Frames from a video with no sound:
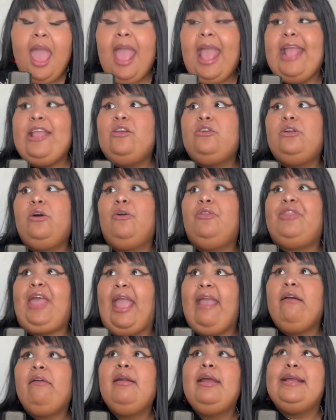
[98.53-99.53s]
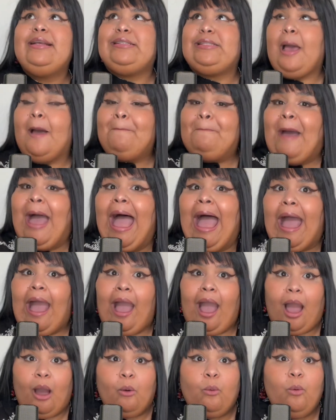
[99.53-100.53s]
And there is
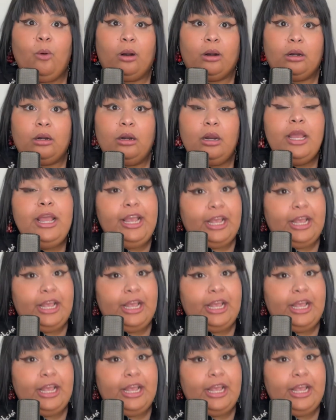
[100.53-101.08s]
power